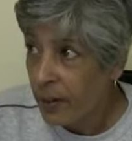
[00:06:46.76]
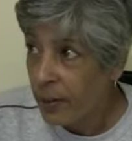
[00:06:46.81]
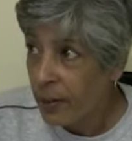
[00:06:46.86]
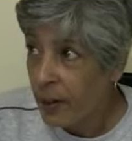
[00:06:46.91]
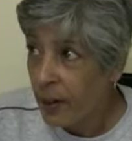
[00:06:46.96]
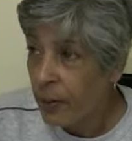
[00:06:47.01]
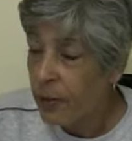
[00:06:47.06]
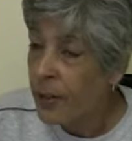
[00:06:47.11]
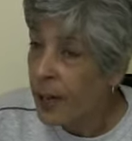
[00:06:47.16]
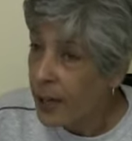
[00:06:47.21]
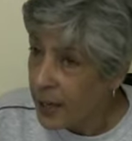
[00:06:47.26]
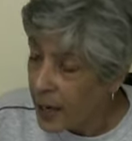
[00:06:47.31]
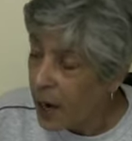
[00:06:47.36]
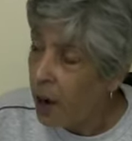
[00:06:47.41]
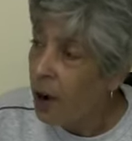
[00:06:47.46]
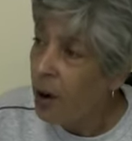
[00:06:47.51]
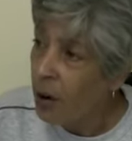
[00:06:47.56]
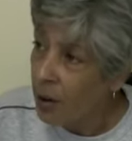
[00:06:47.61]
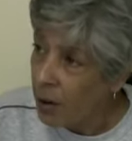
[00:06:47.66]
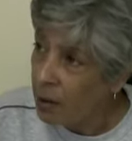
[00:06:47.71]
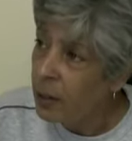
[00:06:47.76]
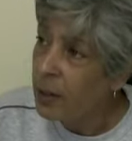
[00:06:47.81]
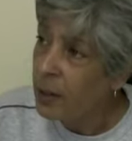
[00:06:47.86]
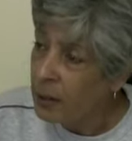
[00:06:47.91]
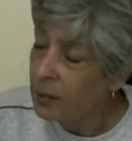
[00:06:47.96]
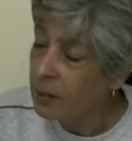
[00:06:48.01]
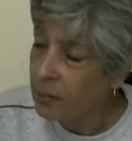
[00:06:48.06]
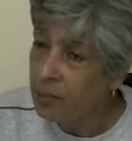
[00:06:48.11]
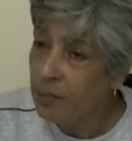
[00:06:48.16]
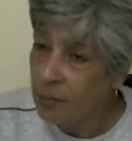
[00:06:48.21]
You know, they are
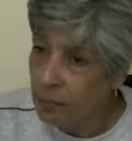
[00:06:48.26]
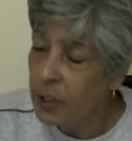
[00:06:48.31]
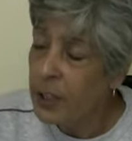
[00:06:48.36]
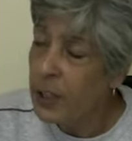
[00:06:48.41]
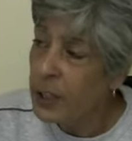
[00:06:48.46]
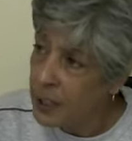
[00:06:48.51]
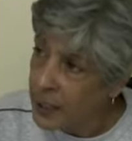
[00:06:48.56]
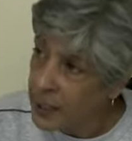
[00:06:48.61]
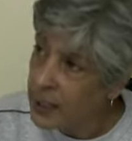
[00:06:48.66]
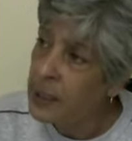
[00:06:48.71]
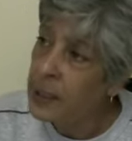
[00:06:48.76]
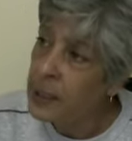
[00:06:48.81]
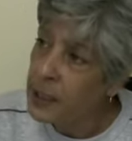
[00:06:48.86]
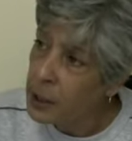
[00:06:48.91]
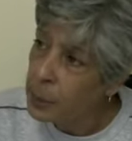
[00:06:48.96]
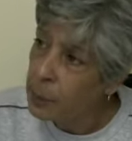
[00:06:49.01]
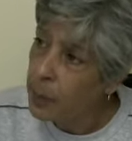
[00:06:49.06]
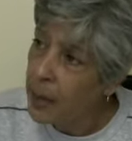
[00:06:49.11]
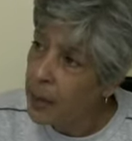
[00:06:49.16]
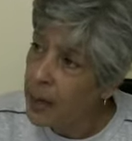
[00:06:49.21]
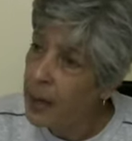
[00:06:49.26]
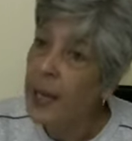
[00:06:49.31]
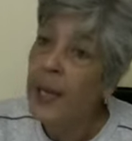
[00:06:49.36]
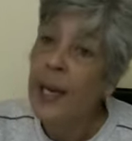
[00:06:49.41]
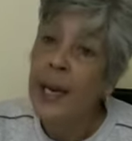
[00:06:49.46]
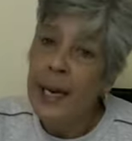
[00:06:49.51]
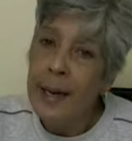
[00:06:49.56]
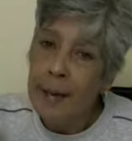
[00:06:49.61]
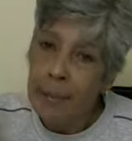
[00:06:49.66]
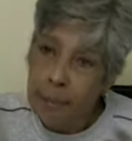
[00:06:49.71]
really in despair.
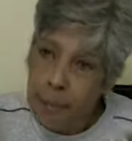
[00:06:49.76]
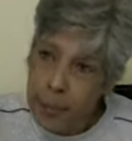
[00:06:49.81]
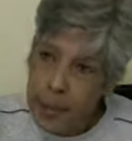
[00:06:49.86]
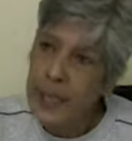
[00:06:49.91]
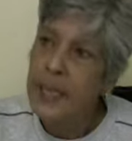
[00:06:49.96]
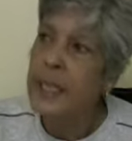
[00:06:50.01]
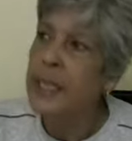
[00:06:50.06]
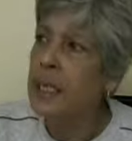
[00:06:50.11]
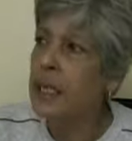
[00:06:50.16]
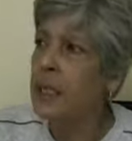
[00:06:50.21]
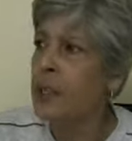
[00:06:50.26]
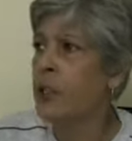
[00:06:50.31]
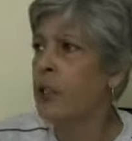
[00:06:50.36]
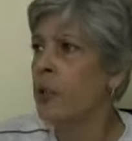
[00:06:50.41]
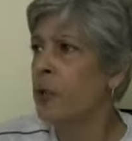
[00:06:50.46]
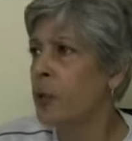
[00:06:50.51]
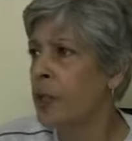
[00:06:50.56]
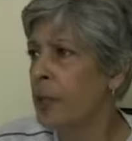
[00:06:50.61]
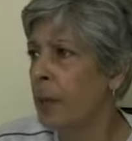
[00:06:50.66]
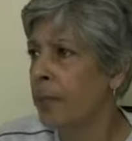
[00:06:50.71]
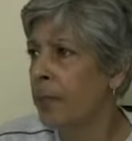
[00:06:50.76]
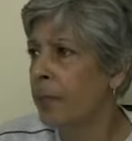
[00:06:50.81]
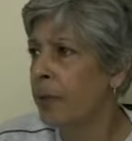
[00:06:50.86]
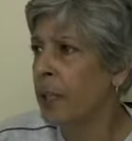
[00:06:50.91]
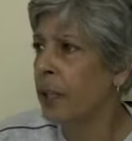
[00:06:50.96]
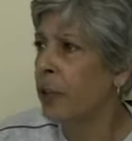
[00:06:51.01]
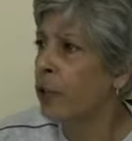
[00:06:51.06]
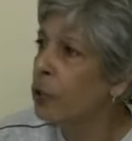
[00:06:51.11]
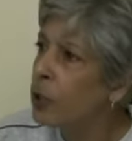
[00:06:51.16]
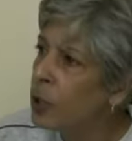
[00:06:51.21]
Please do
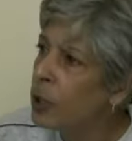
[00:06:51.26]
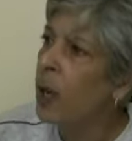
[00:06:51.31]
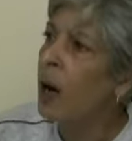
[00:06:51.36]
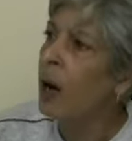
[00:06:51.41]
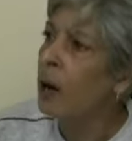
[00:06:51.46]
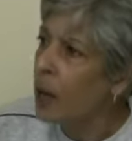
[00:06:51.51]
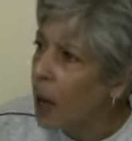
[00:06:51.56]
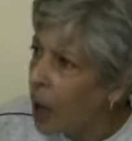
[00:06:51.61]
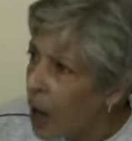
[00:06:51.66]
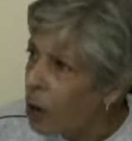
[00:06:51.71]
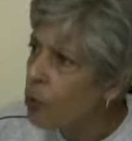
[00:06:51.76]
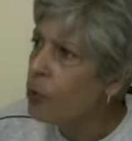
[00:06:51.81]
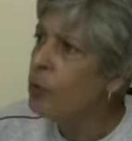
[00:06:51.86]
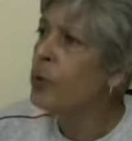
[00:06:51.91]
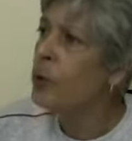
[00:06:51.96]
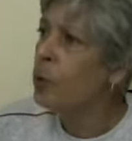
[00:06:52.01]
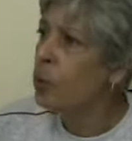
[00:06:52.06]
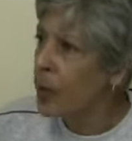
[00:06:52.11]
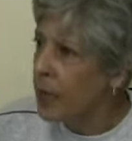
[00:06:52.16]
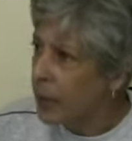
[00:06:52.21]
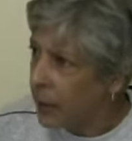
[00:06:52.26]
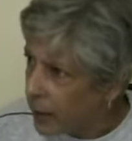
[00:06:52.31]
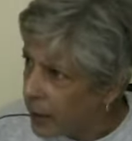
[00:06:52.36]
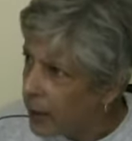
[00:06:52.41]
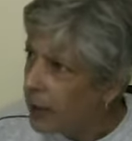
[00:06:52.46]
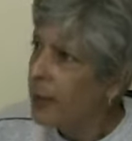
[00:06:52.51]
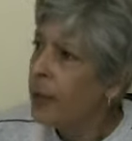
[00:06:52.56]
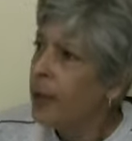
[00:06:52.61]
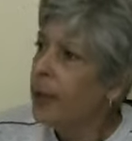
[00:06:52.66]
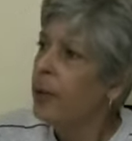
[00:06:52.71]
something. Good luck. I hope you win.
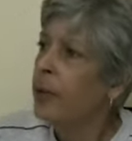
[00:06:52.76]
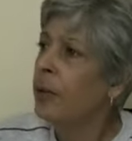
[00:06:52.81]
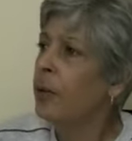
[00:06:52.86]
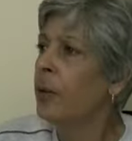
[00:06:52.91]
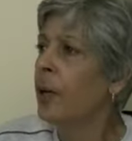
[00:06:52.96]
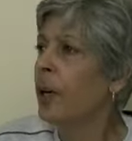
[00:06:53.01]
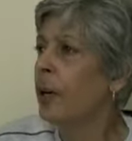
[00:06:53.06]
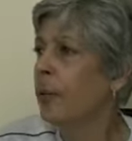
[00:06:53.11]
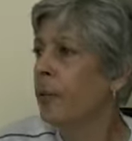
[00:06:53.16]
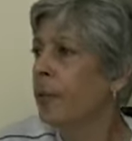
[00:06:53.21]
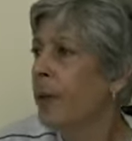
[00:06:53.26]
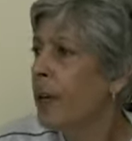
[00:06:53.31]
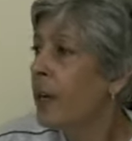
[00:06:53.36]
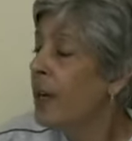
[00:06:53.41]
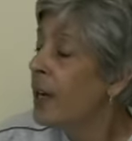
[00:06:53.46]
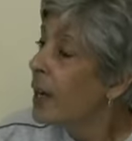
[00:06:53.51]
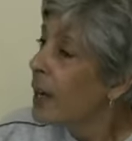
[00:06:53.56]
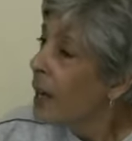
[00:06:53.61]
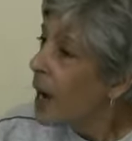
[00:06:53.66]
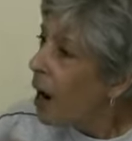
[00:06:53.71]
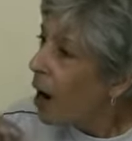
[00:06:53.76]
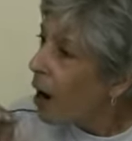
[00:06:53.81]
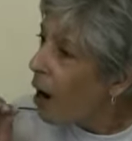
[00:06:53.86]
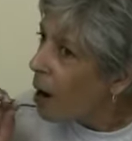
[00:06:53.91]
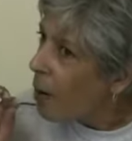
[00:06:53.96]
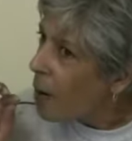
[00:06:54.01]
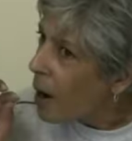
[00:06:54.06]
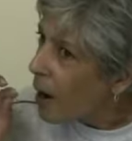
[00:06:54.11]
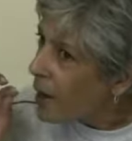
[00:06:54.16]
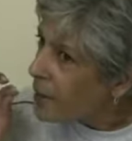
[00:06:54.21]
You know?
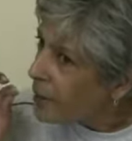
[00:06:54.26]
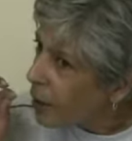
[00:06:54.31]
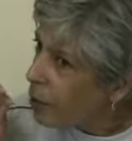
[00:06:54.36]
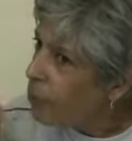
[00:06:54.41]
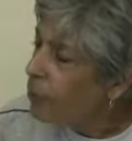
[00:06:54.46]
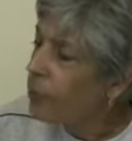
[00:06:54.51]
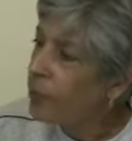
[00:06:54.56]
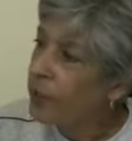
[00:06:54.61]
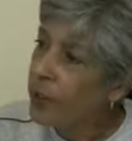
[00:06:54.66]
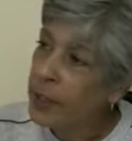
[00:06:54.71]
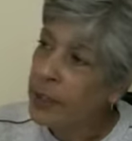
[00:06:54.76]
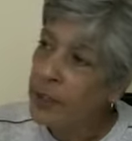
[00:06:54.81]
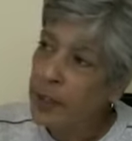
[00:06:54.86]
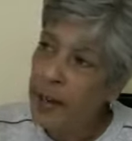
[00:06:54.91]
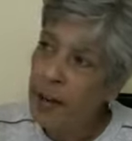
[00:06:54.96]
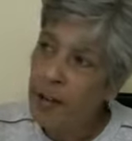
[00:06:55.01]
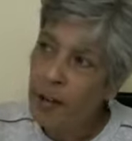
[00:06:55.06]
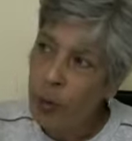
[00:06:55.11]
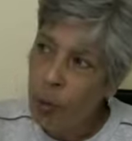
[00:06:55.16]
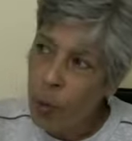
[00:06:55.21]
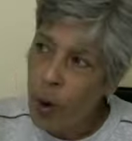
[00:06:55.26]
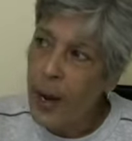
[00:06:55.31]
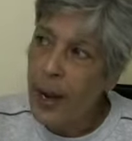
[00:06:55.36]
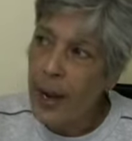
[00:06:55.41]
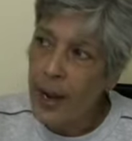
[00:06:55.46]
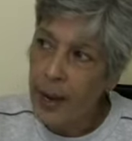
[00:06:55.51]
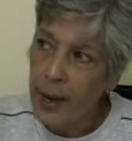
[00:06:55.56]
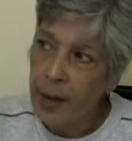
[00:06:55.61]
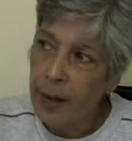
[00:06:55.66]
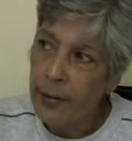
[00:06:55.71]
I, I don't think they're
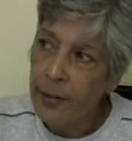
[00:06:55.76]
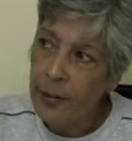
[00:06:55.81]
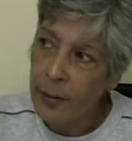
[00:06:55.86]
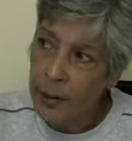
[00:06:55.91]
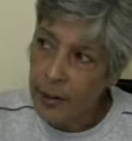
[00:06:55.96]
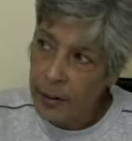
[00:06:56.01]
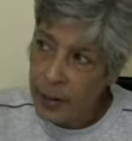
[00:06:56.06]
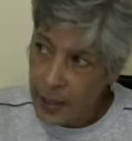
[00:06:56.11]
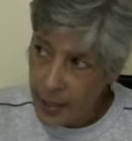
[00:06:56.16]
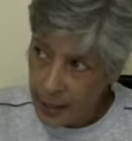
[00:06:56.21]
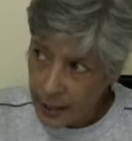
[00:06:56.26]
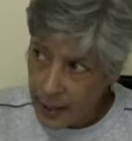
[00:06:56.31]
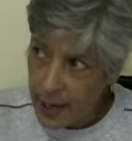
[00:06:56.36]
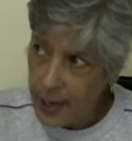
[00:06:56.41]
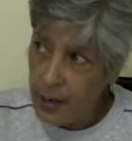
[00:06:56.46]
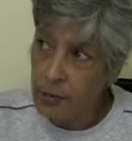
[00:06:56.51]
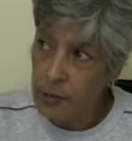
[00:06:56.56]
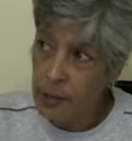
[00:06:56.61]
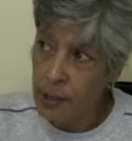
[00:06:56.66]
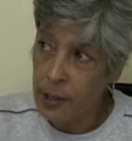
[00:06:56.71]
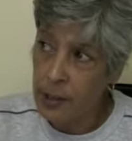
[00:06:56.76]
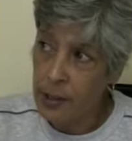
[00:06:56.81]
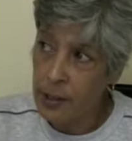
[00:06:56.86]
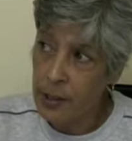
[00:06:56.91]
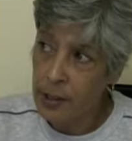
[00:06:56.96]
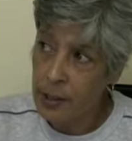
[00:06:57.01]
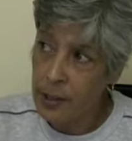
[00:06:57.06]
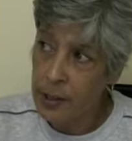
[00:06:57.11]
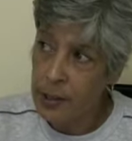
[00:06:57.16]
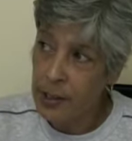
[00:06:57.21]
aware that their
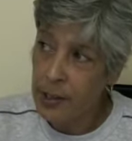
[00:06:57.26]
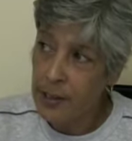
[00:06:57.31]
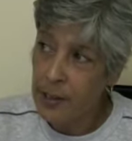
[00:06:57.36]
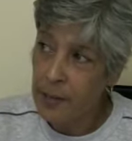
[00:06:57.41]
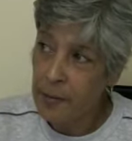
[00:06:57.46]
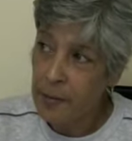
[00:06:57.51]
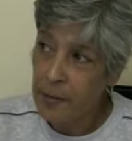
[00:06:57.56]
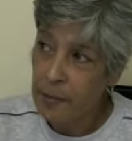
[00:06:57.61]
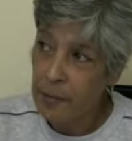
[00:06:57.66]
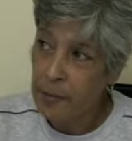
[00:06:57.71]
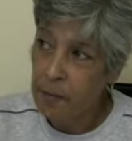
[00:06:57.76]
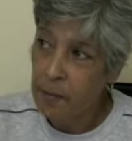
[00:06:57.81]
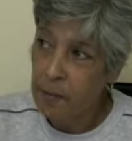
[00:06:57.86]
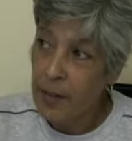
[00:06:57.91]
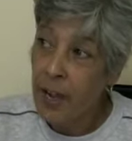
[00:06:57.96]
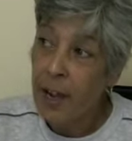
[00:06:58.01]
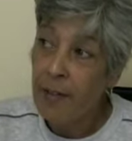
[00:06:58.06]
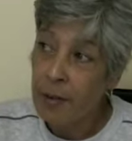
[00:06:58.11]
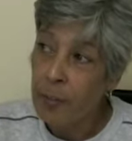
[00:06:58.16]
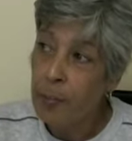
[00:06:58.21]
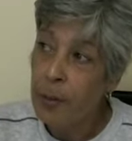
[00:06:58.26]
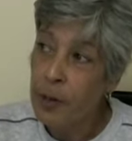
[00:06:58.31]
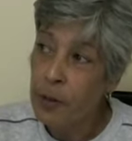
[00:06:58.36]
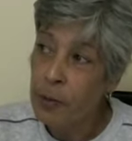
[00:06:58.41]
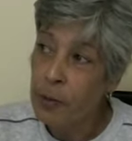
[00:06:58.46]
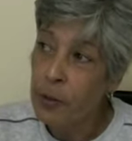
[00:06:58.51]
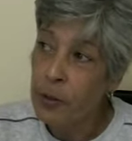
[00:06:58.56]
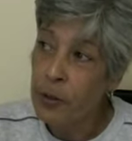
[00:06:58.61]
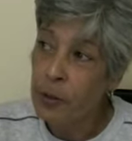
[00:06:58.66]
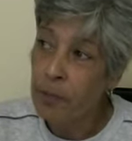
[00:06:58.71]
councillors have
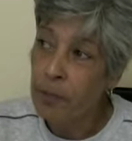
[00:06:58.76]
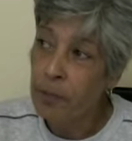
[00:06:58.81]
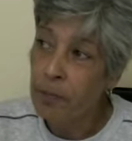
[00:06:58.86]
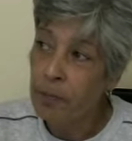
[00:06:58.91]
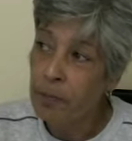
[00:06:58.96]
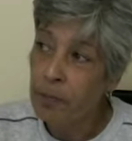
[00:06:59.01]
opposed them.